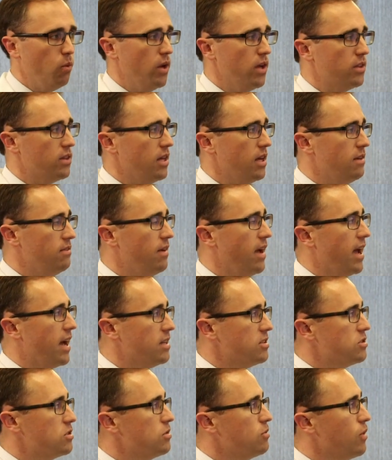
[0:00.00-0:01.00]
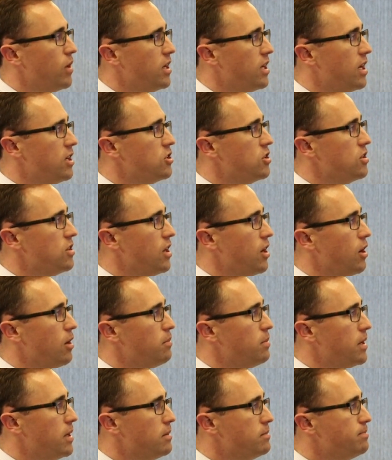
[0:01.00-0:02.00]
with advanced radiation
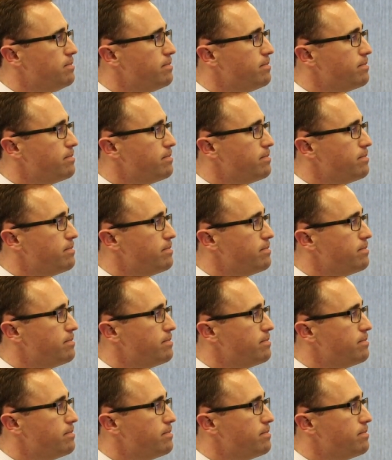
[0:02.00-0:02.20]
therapy.